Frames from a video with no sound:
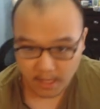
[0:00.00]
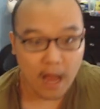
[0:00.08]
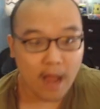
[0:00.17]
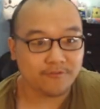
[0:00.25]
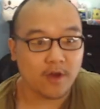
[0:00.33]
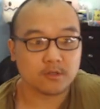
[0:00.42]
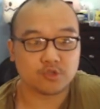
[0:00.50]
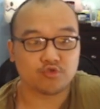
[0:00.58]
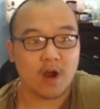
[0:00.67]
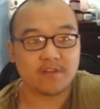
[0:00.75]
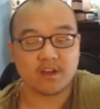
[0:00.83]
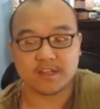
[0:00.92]
I found
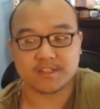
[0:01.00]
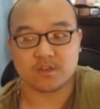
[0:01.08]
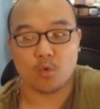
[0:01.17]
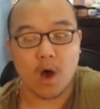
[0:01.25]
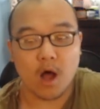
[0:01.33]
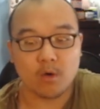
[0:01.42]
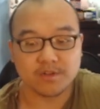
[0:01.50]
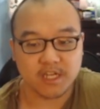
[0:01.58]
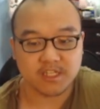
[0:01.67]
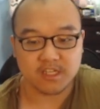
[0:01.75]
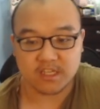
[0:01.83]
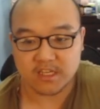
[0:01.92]
driving against the wall was
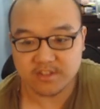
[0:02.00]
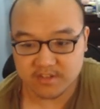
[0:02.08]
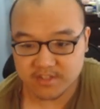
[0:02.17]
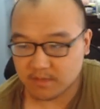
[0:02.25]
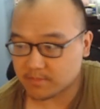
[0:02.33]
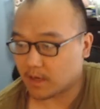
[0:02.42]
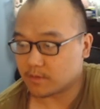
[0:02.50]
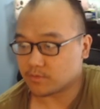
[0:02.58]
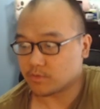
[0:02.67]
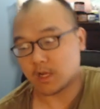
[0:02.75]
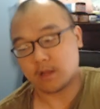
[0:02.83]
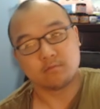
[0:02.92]
actually easier sometimes,
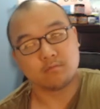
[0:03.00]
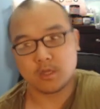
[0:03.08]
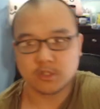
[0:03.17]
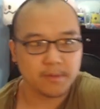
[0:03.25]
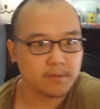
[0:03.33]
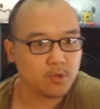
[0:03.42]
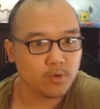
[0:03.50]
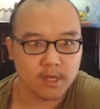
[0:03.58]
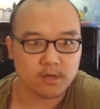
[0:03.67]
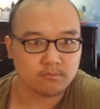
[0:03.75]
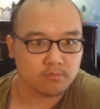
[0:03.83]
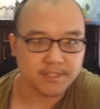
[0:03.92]
which I don't think you should be doing in
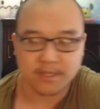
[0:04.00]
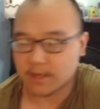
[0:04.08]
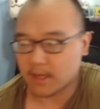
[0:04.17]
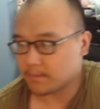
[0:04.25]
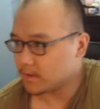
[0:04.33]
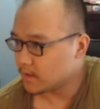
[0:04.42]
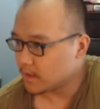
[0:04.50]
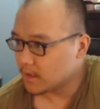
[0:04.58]
a racing game.